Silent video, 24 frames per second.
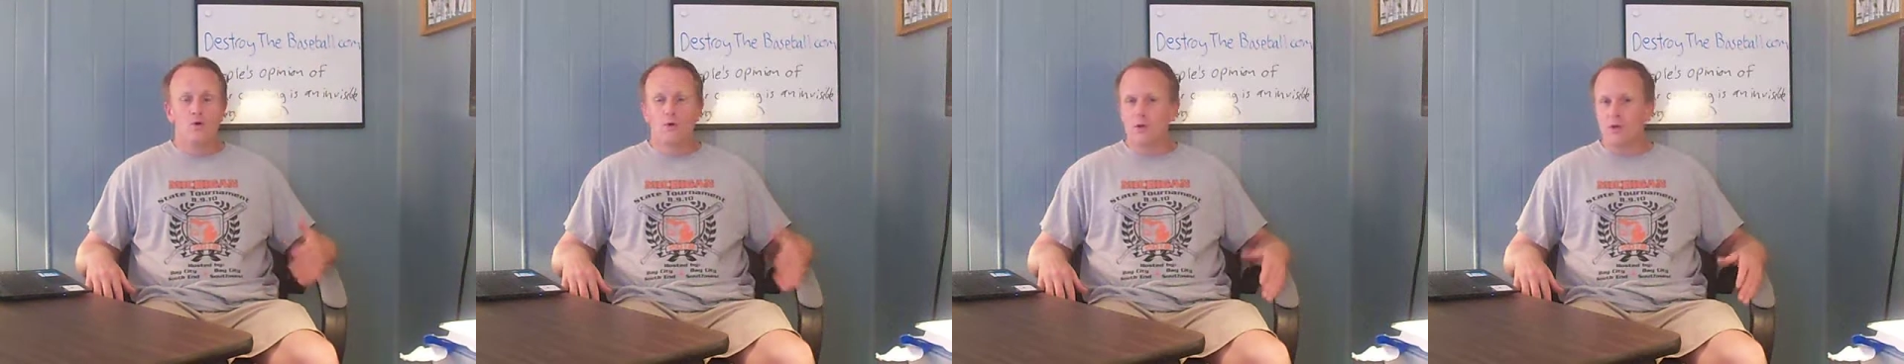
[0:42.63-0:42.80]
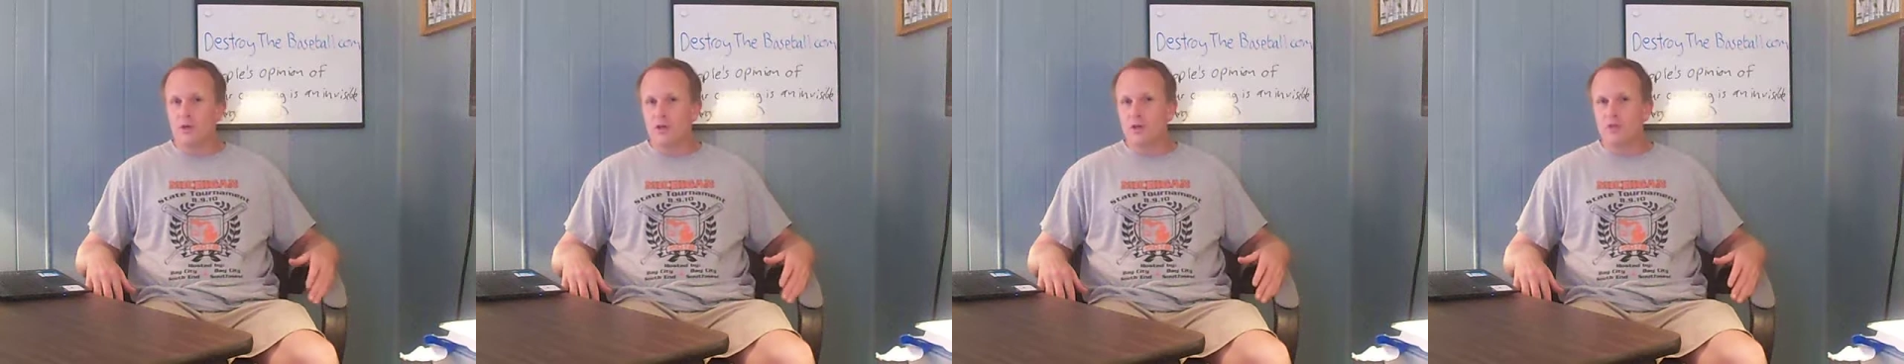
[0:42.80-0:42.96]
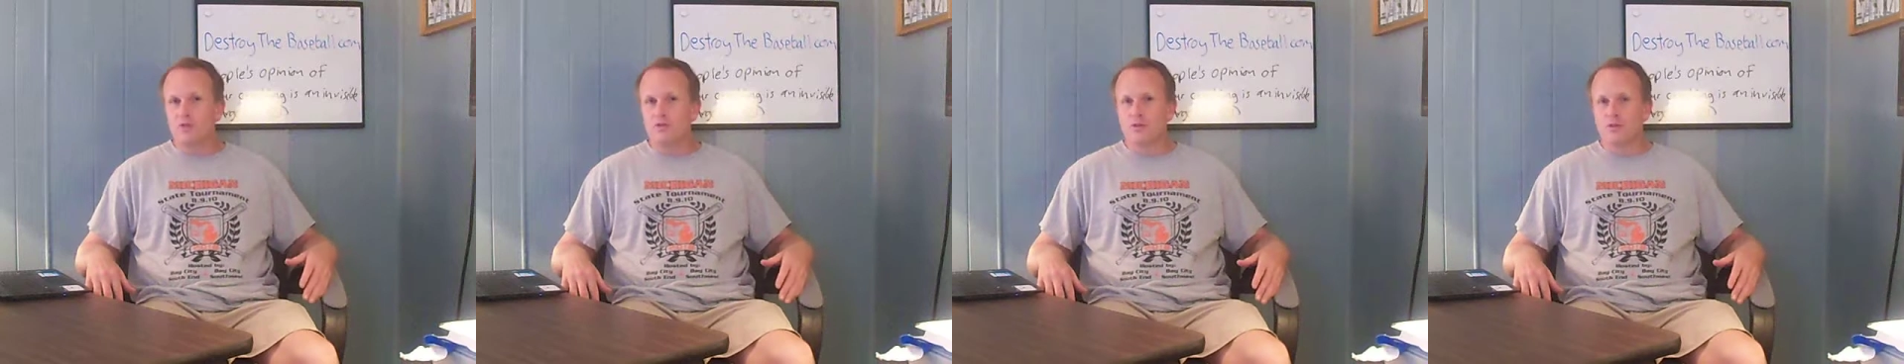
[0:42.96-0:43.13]
to
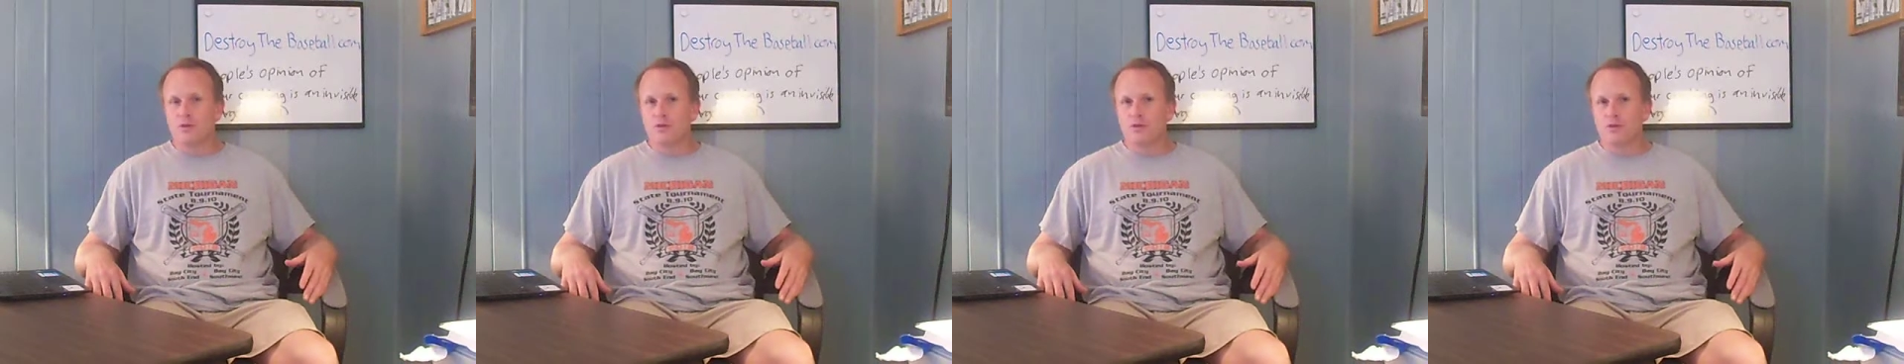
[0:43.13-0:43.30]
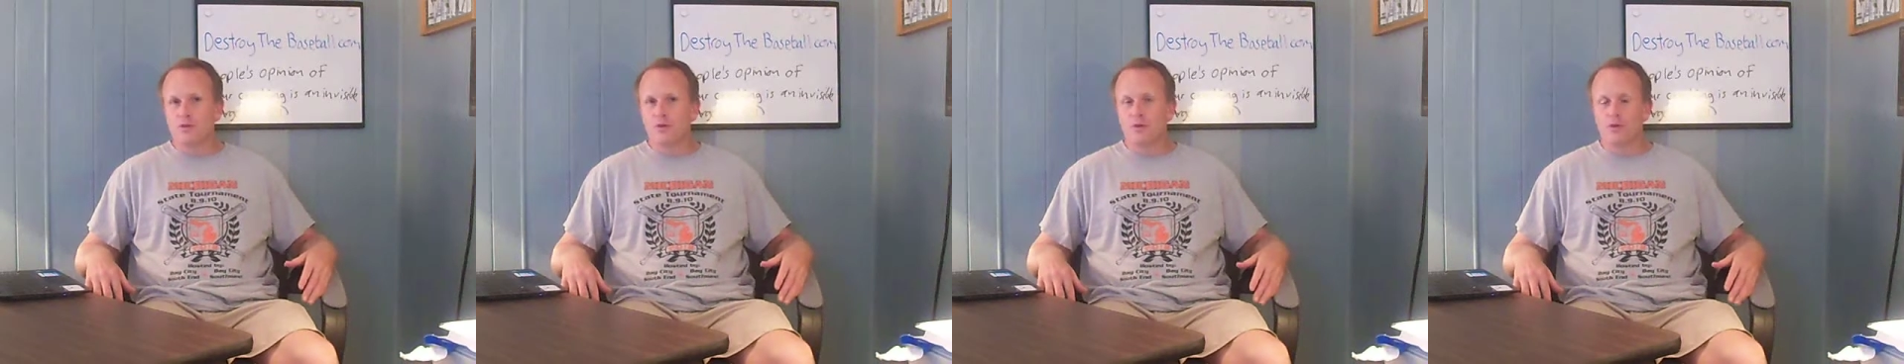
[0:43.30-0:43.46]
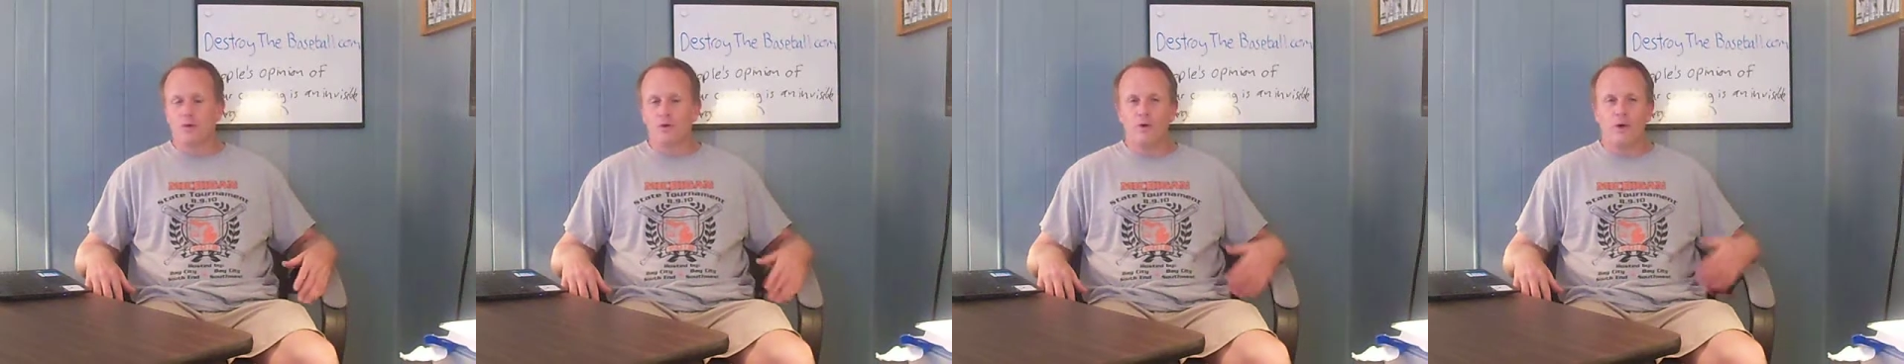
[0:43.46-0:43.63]
listen
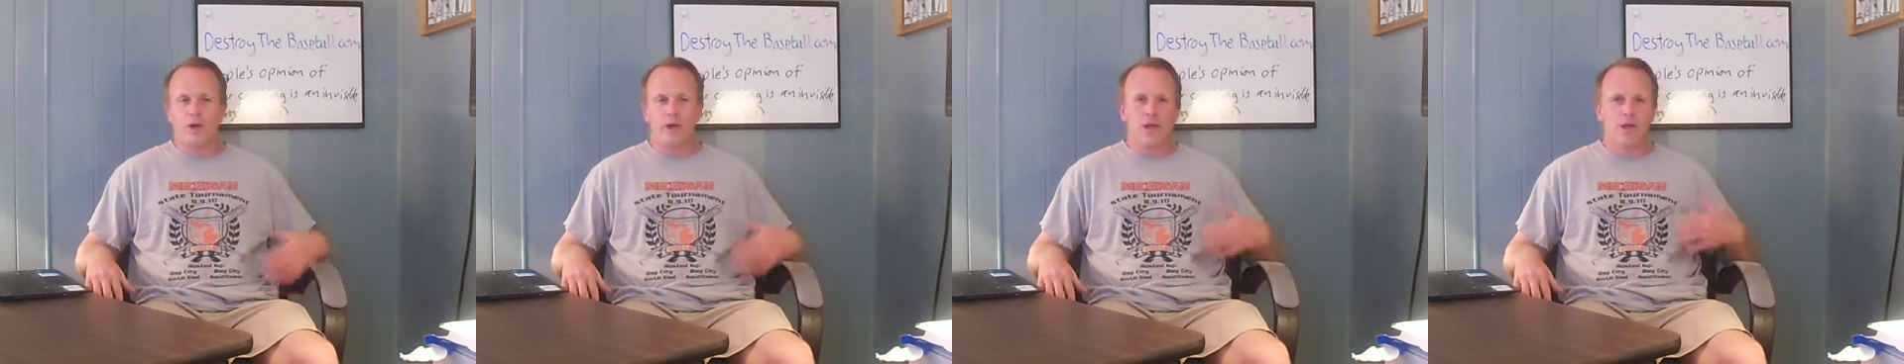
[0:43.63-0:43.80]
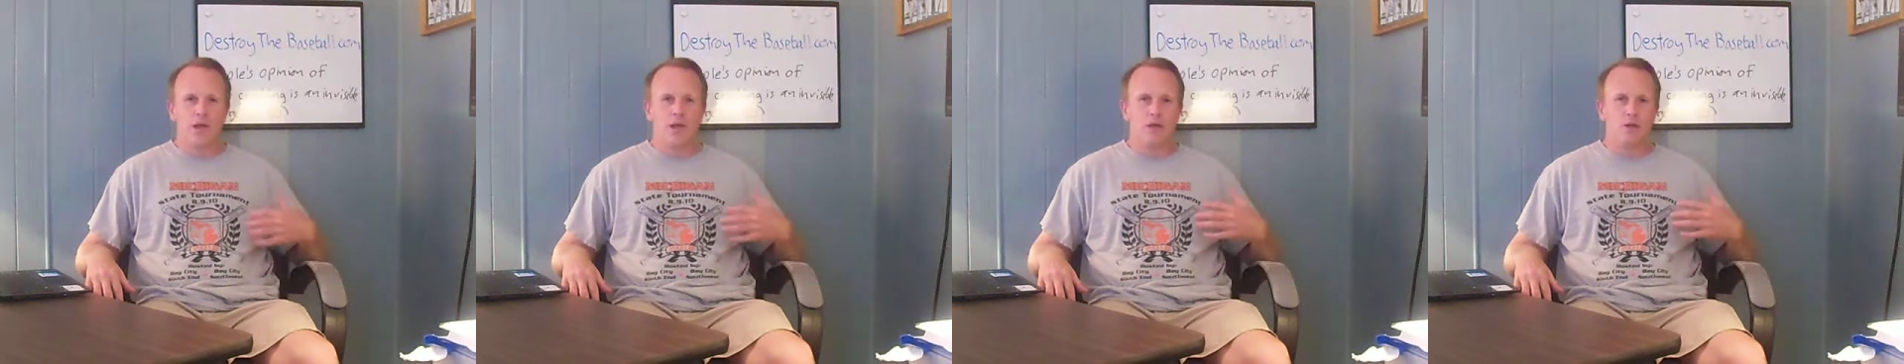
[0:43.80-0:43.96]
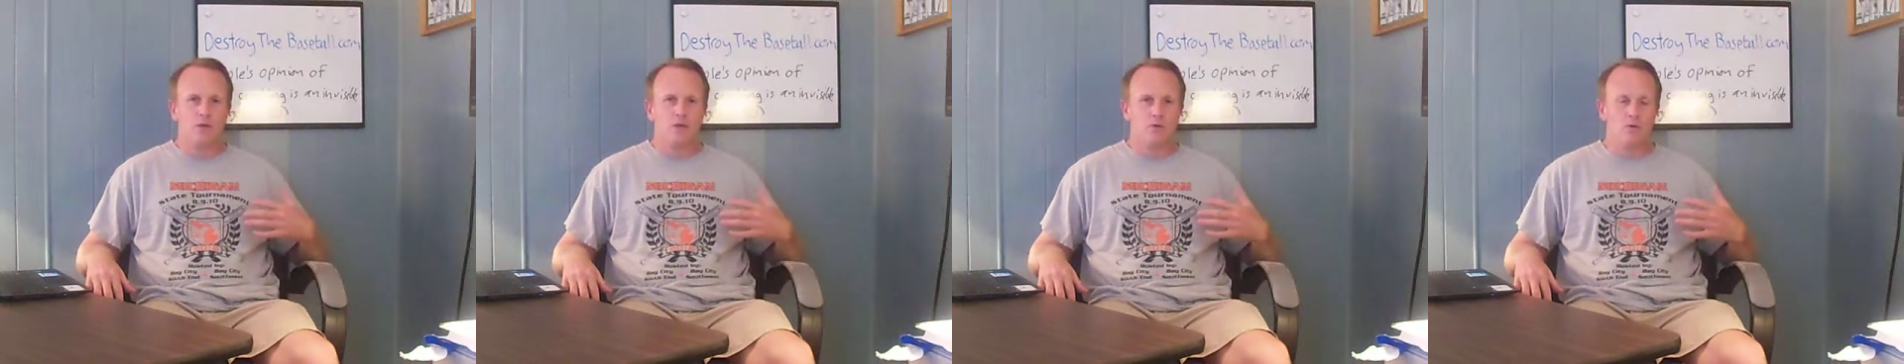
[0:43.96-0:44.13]
to
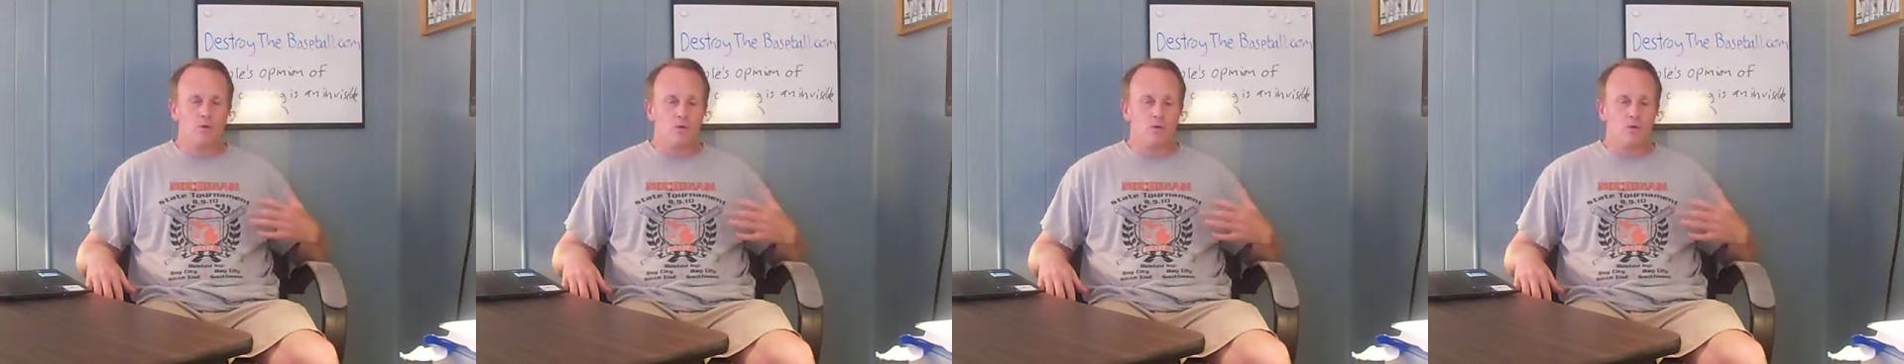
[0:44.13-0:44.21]
and